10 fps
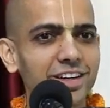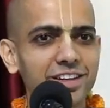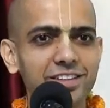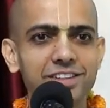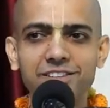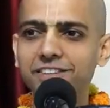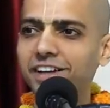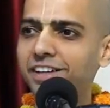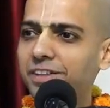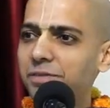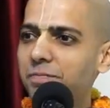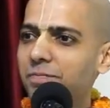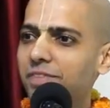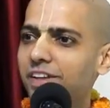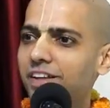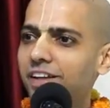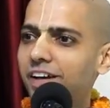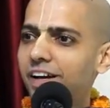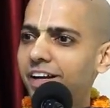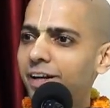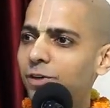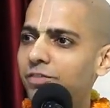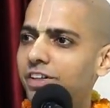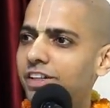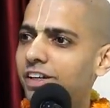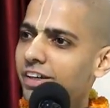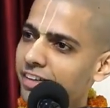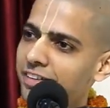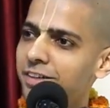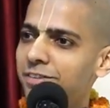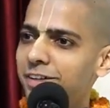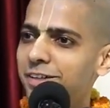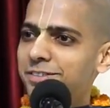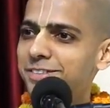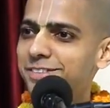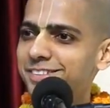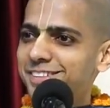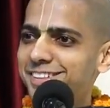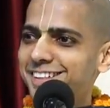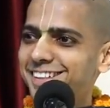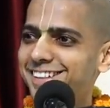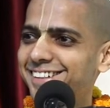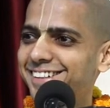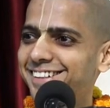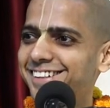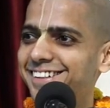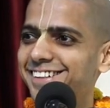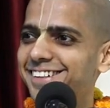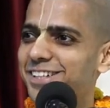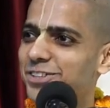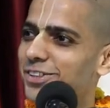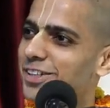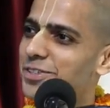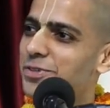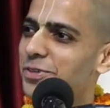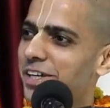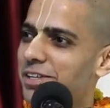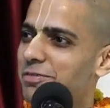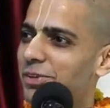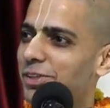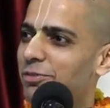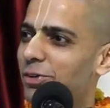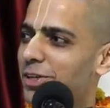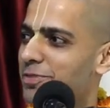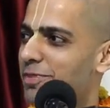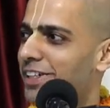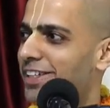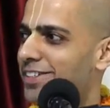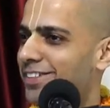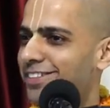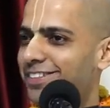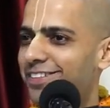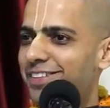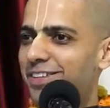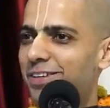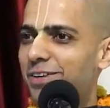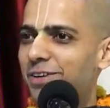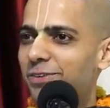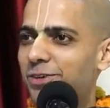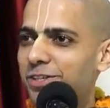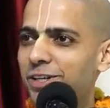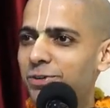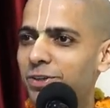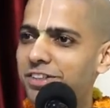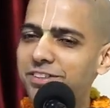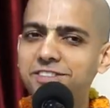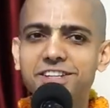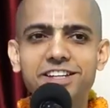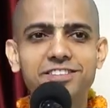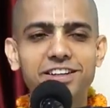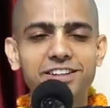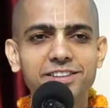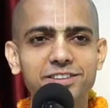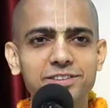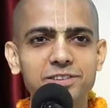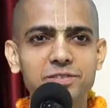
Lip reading: And he is guiding. And end of the day, again there is class. So there is no time for this forest meditation. So she told, this is nice idea.